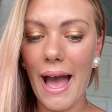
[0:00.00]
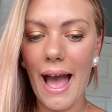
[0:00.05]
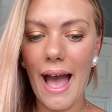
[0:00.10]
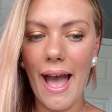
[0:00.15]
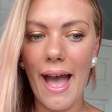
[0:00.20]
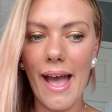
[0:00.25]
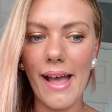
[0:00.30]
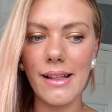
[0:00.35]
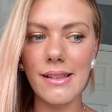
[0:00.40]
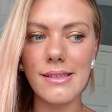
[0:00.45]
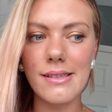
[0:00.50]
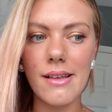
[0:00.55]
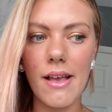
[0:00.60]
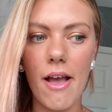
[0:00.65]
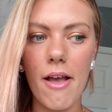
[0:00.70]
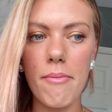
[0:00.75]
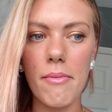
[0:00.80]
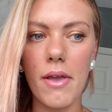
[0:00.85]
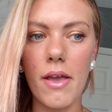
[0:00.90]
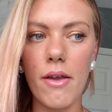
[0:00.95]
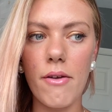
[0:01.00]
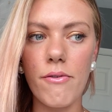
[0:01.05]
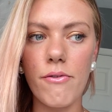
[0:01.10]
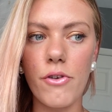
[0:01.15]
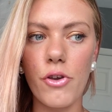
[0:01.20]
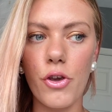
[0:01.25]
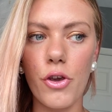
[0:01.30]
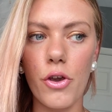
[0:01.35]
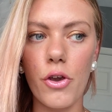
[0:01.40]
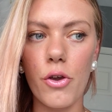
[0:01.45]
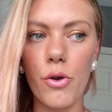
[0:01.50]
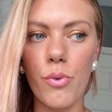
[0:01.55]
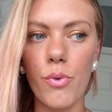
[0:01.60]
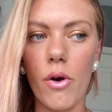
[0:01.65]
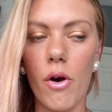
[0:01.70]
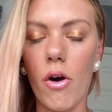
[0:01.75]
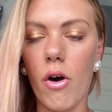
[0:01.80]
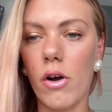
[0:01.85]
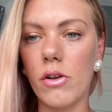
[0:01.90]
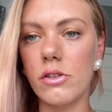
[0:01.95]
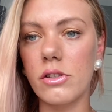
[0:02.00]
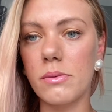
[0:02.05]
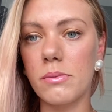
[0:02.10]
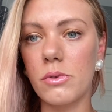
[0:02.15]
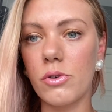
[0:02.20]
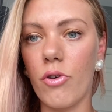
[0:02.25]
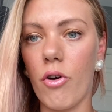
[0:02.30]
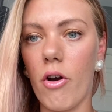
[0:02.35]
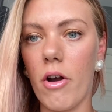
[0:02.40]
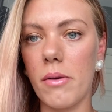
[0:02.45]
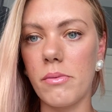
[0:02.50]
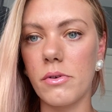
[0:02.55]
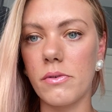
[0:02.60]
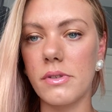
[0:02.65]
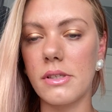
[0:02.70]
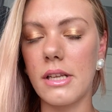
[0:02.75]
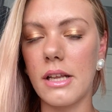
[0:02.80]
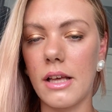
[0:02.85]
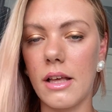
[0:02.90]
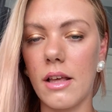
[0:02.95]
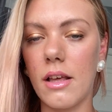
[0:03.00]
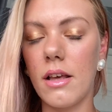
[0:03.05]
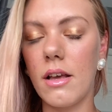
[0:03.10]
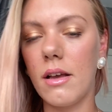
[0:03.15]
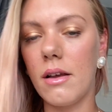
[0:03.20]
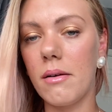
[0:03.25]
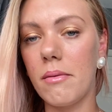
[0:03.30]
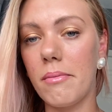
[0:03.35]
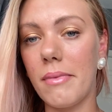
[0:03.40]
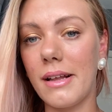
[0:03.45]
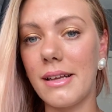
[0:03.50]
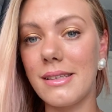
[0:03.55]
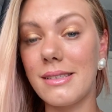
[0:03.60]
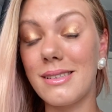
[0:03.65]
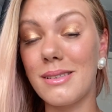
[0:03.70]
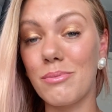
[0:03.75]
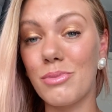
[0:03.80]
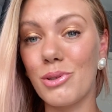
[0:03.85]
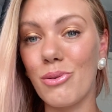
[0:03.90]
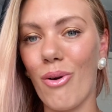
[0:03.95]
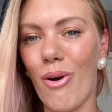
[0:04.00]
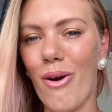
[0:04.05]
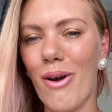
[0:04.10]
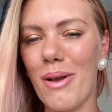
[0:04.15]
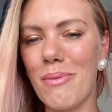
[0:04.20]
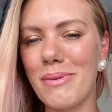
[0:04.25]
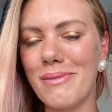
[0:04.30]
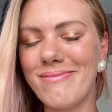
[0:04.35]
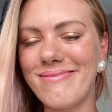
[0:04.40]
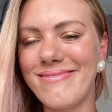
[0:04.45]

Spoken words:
and if you aren't subscribed, obviously, please subscribe.